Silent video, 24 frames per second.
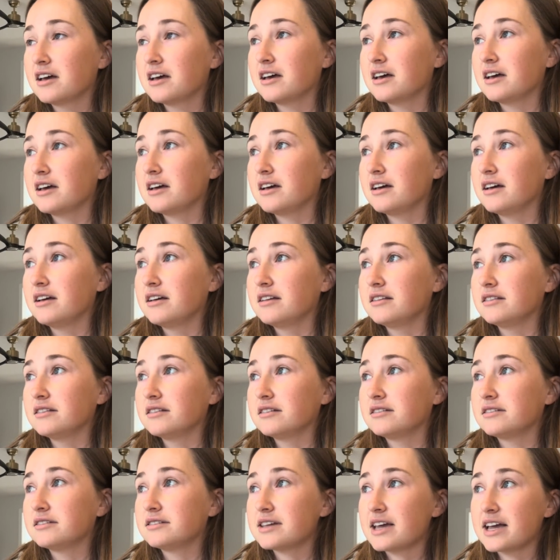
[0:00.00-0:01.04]

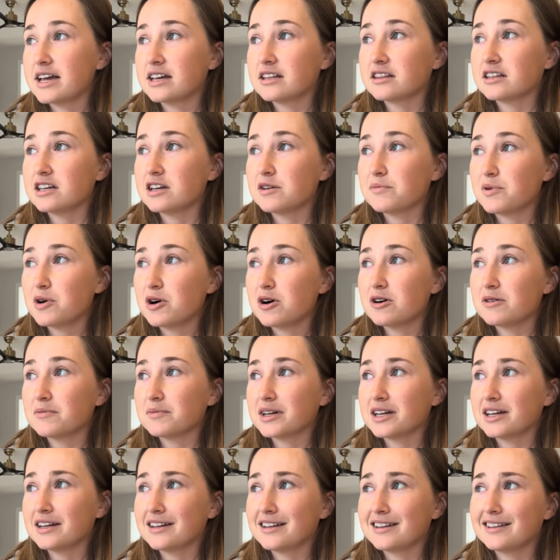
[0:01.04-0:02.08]
and stay in the
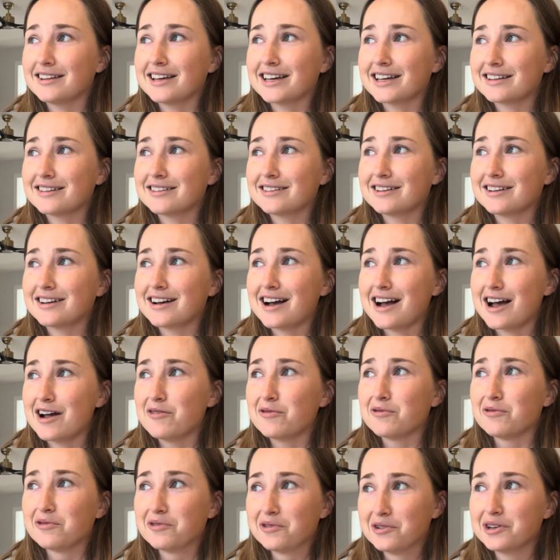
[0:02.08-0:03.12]
apartment? And like, I
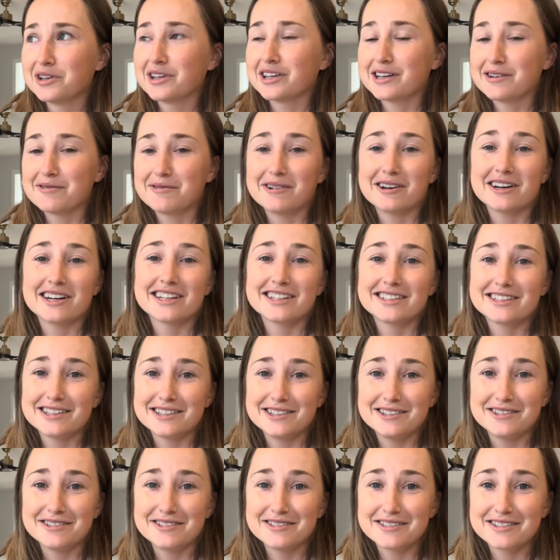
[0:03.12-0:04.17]
really wanted
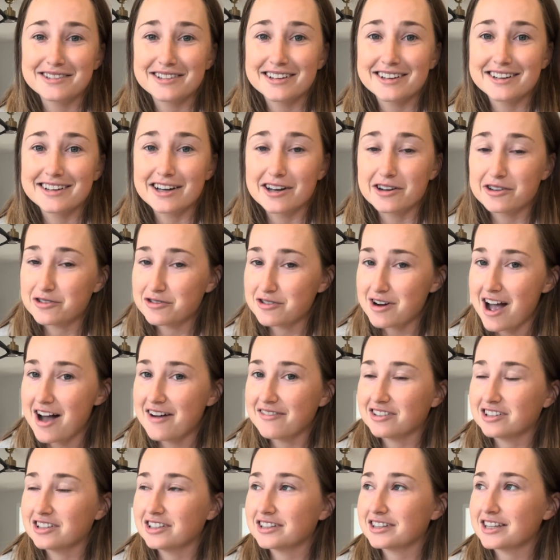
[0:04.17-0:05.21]
to go
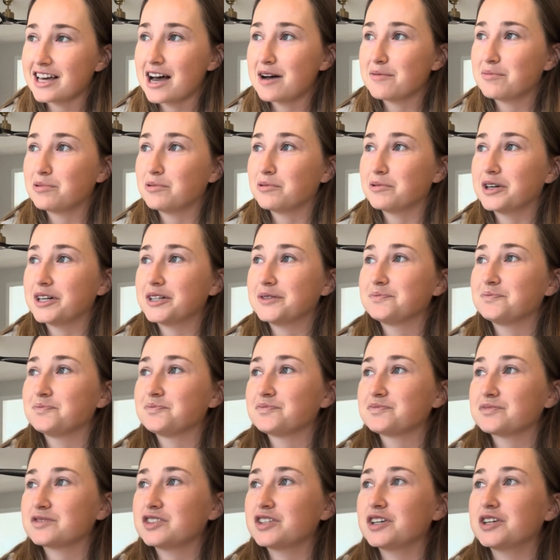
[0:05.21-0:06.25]
travel at that point.
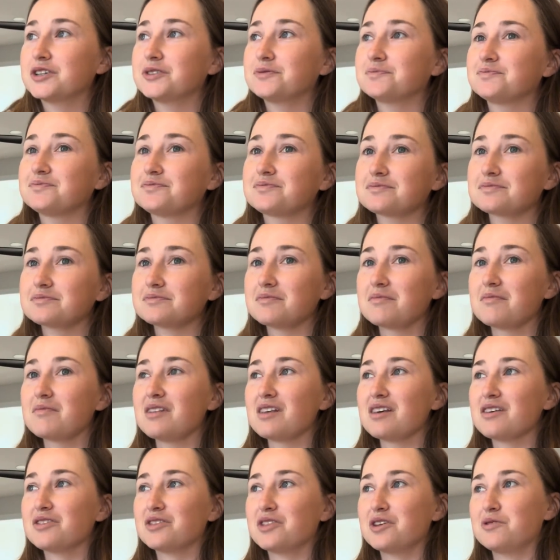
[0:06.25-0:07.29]
So
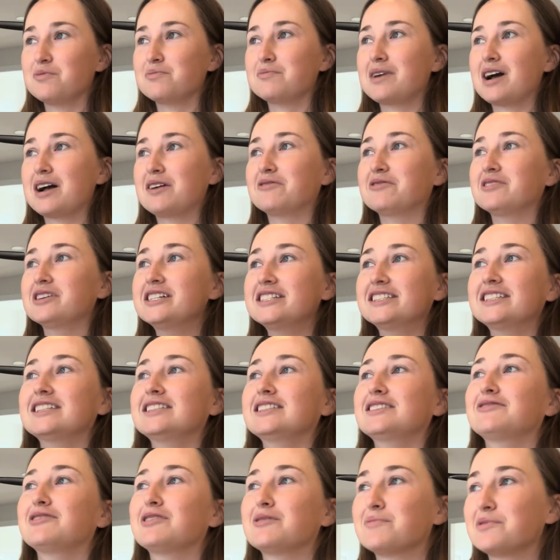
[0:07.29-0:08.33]
my
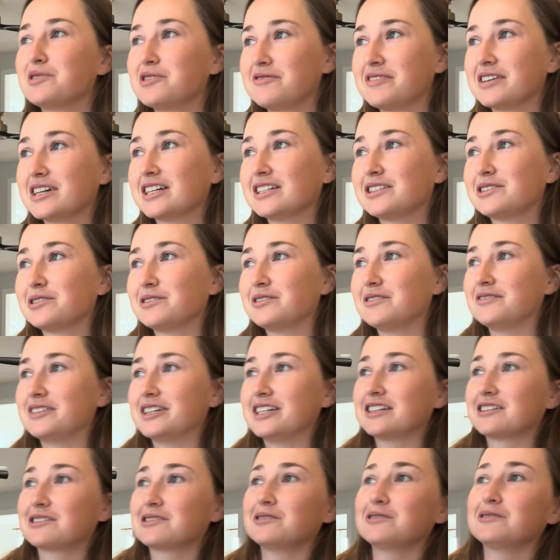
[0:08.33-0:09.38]
reasons for moving into a
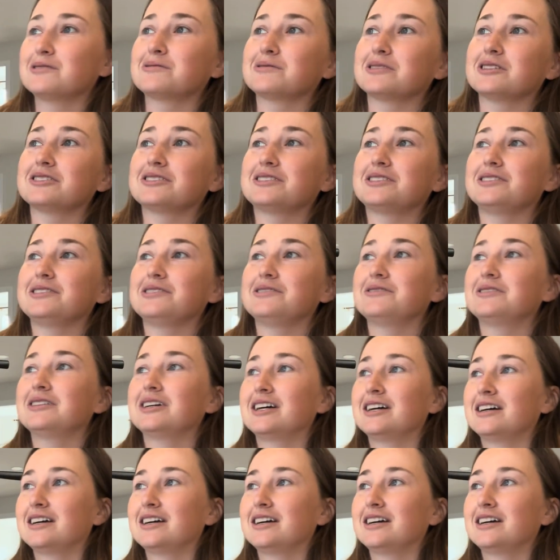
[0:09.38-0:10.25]
vehicle were to